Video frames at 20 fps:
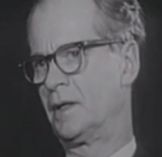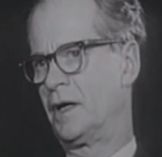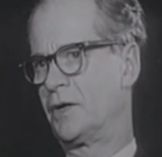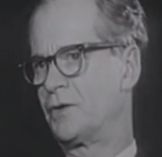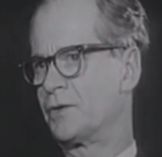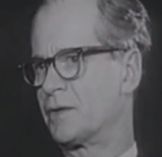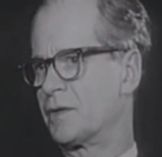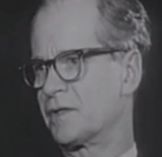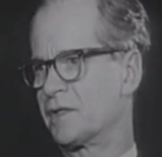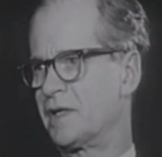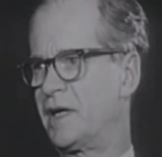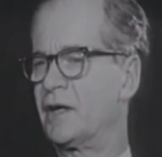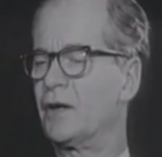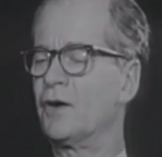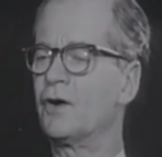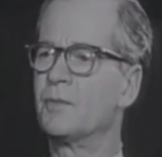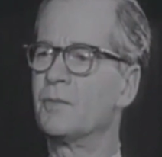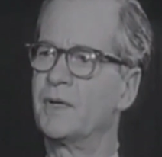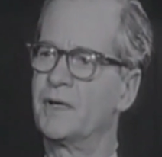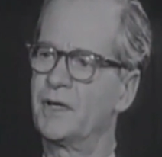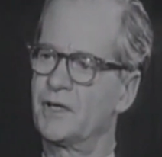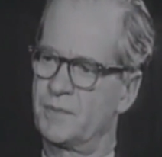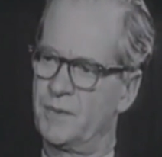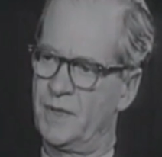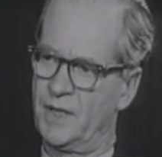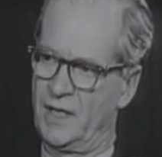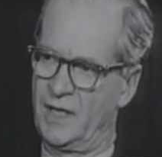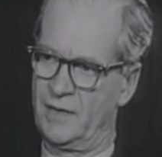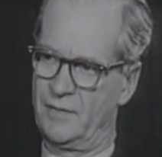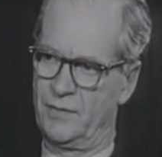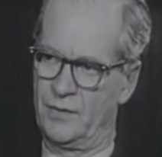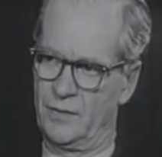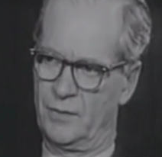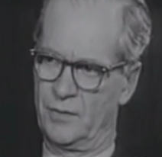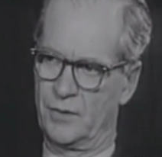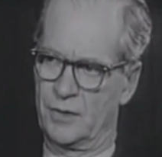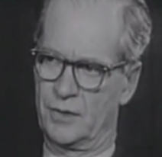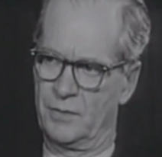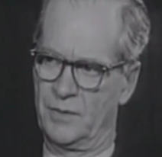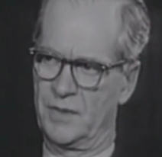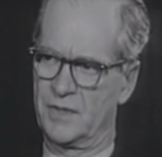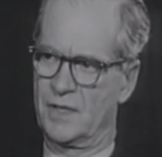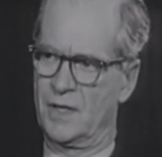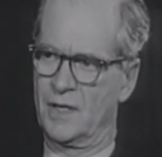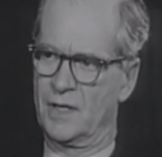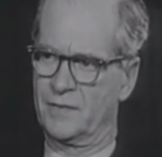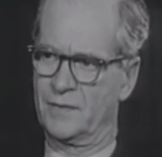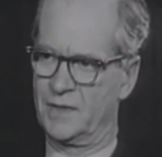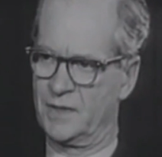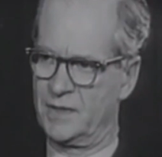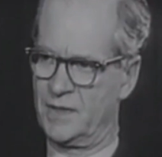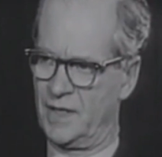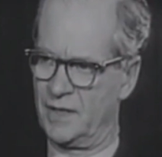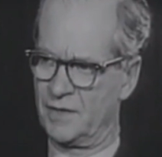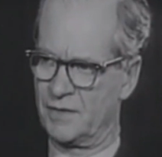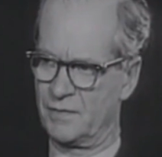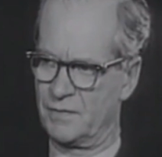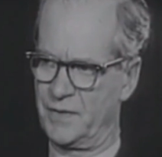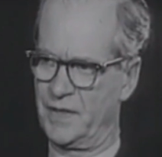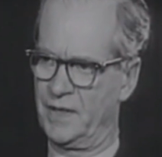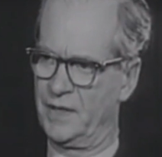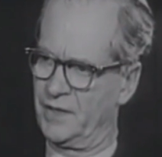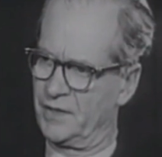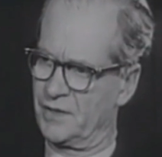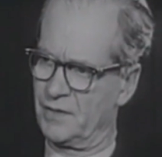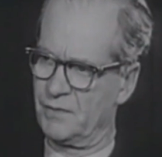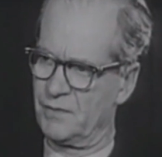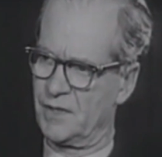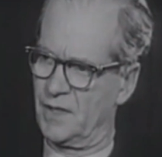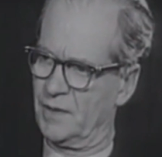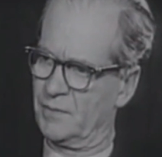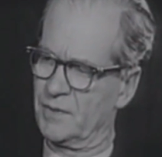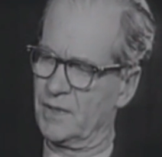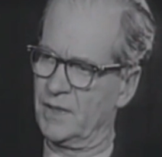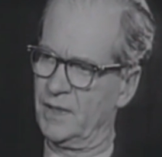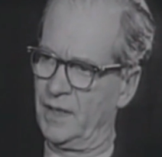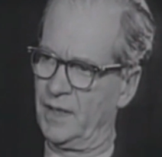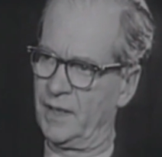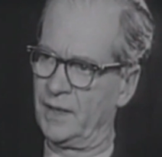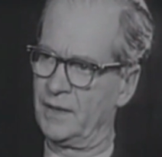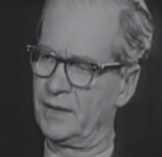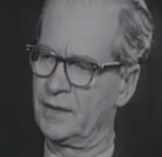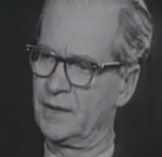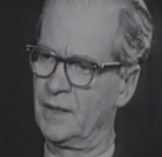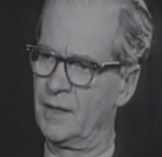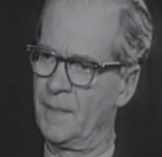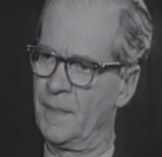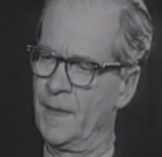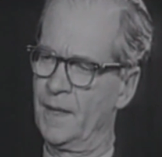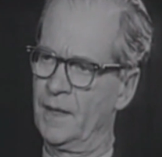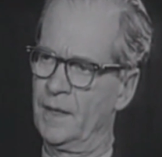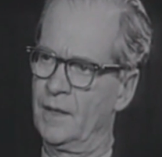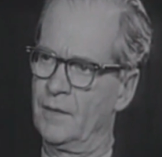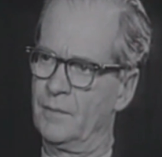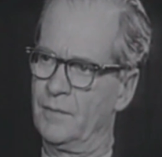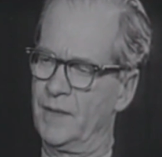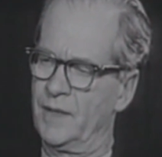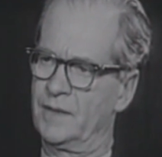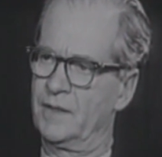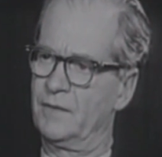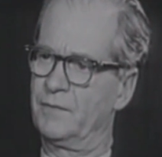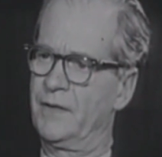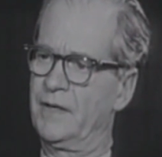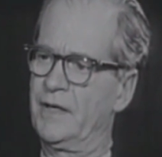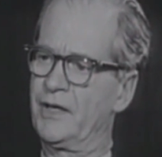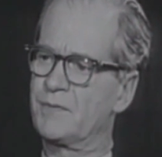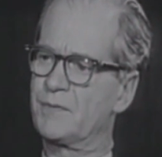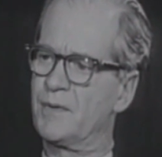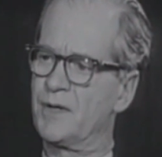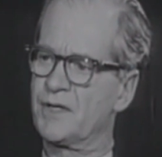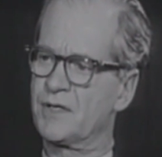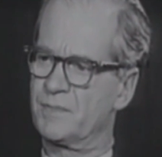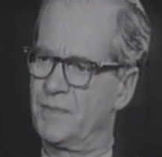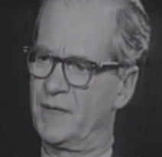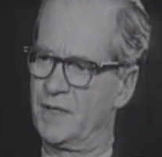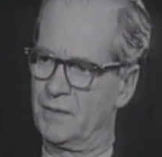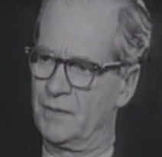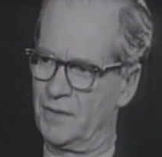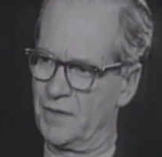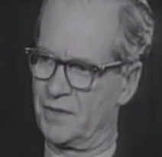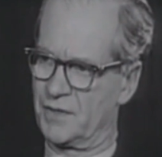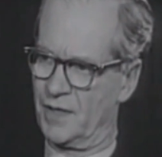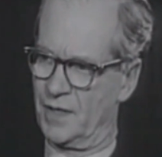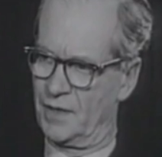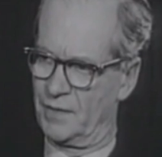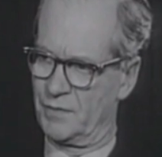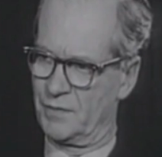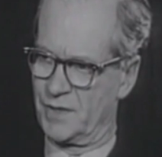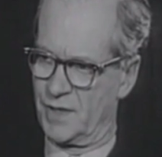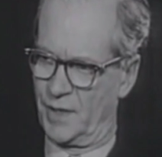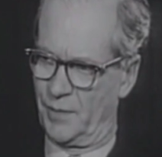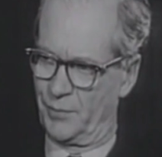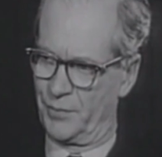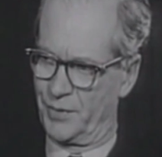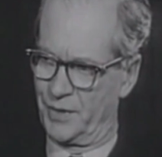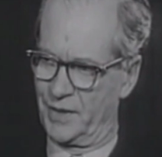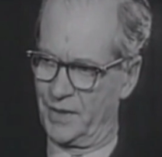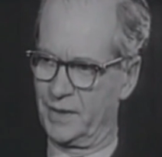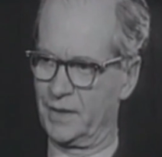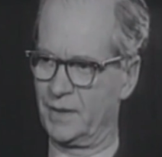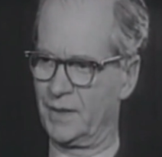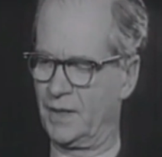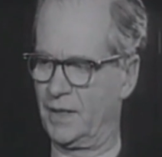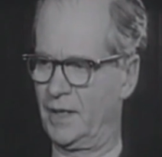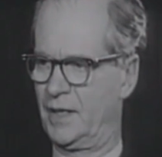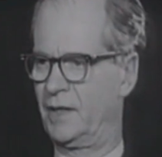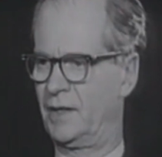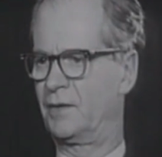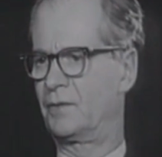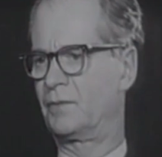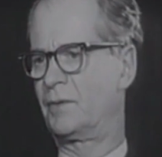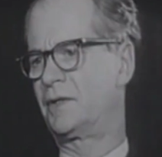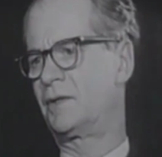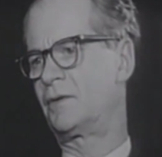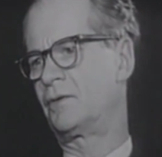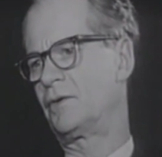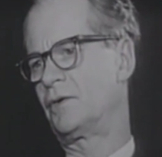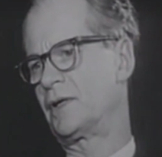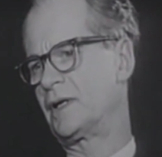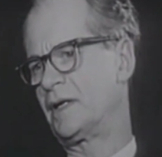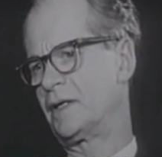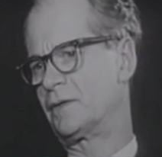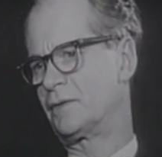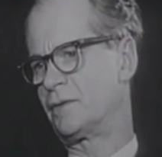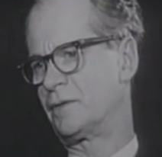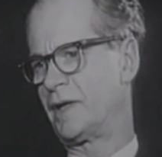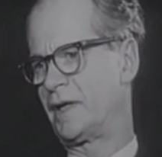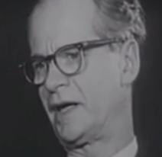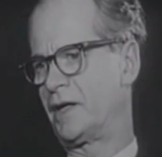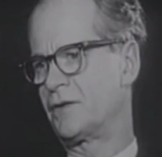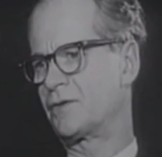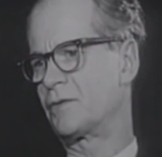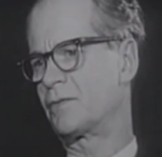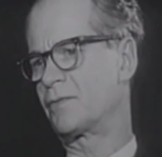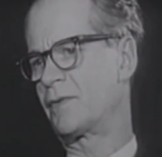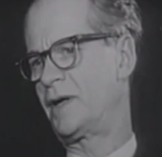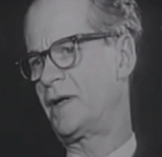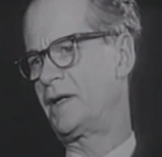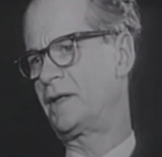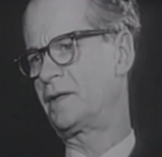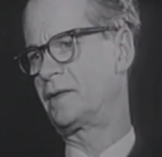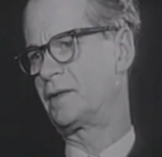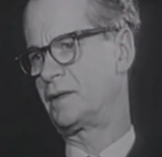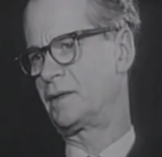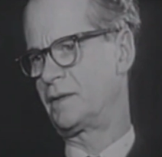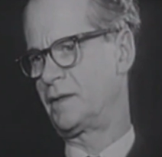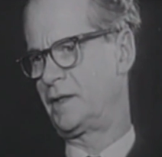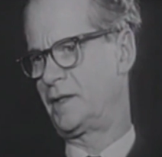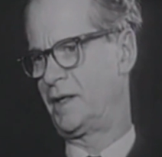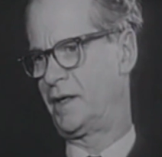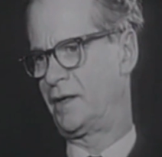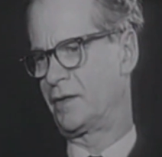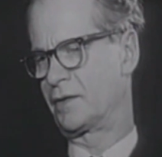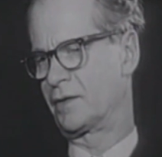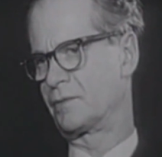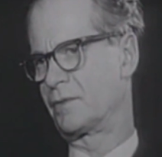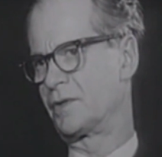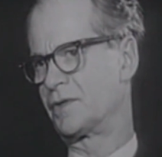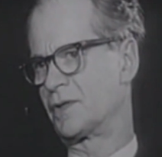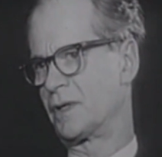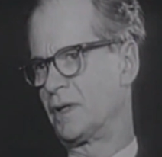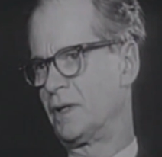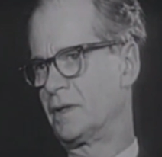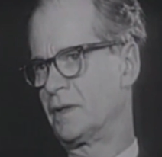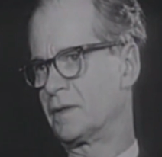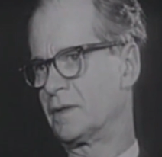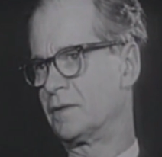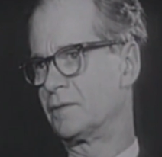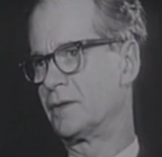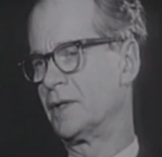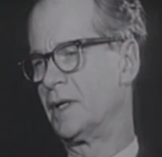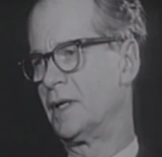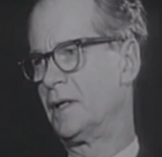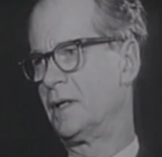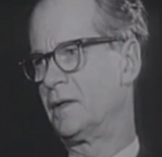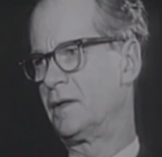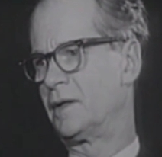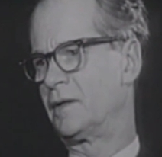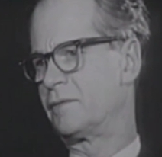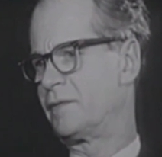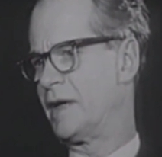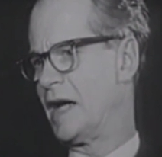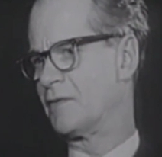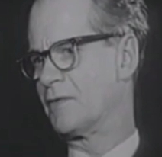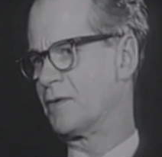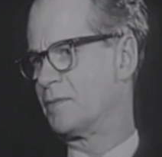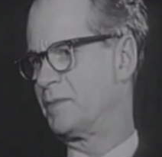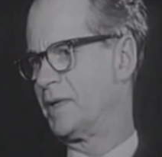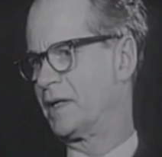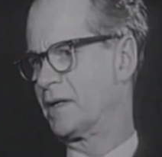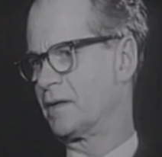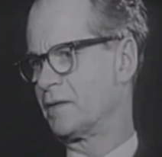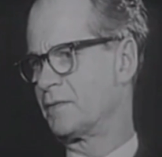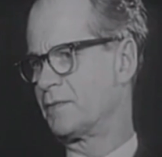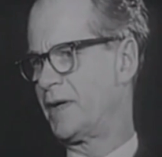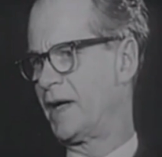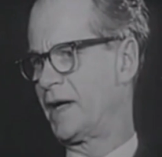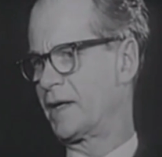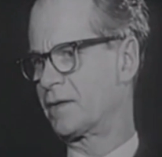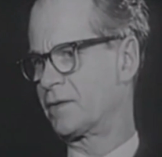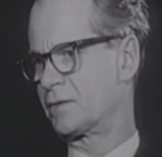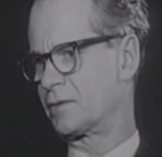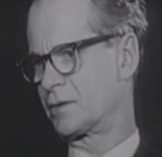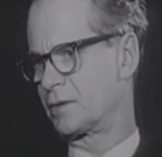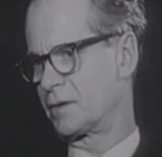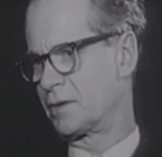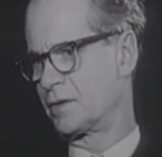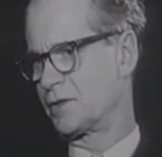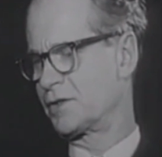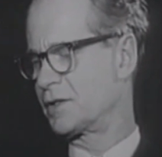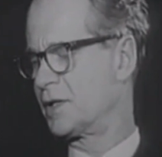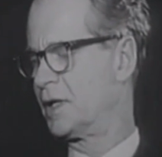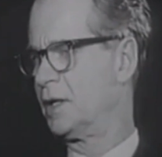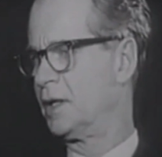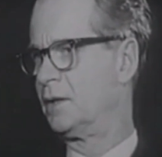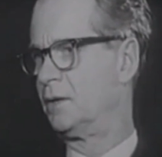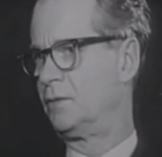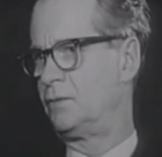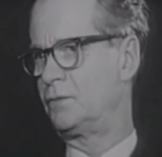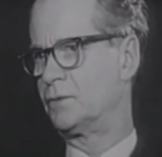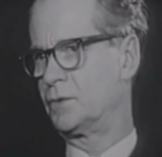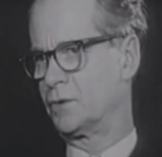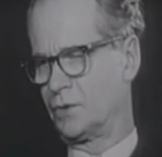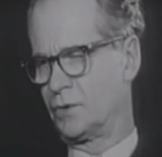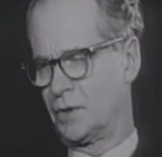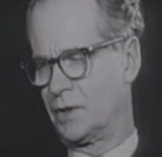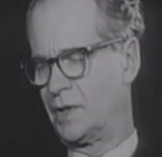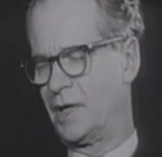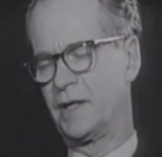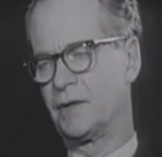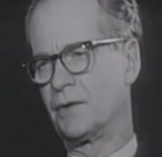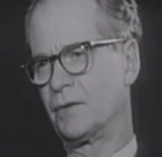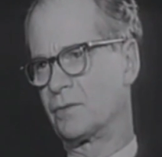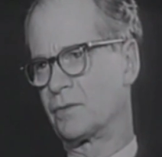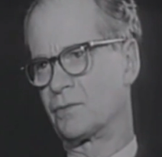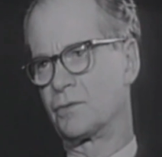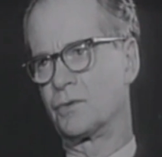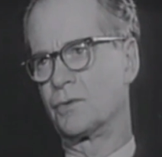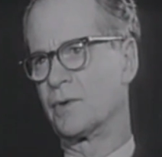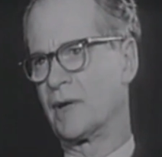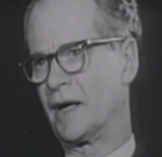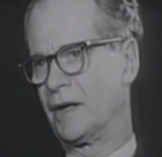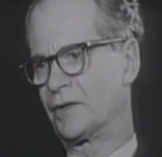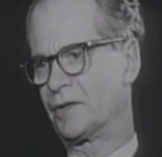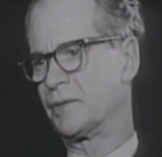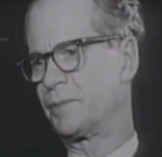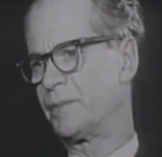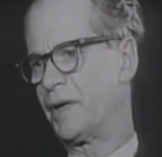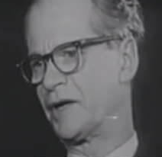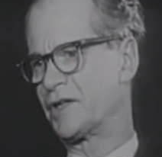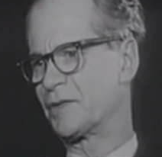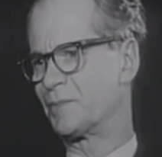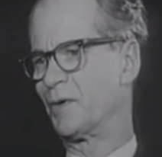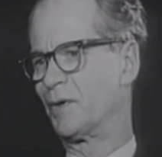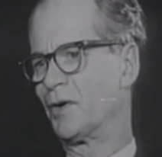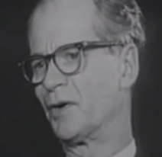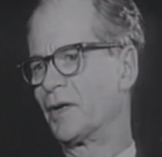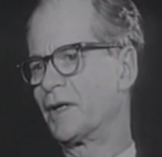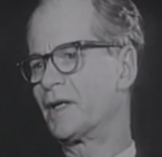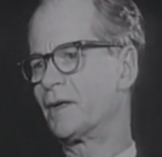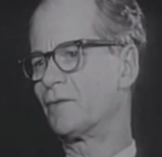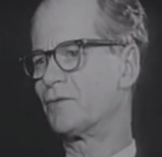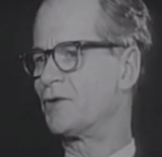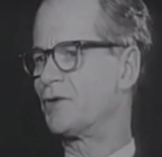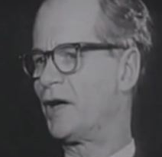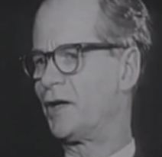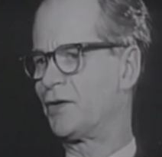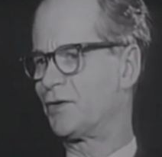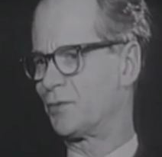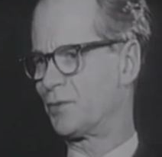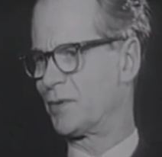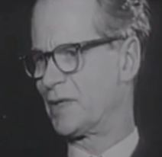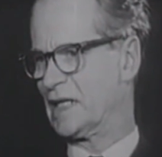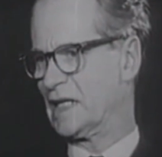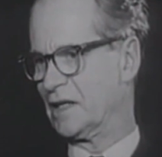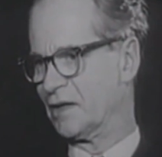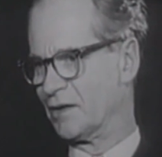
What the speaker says: Now you can say, oh, but his behavior is a result of intense feelings of some kind, but the feelings must be the result of something, and when you look into that, you find that they are the result of environmental factors, or I don't rule out the possibility of genuine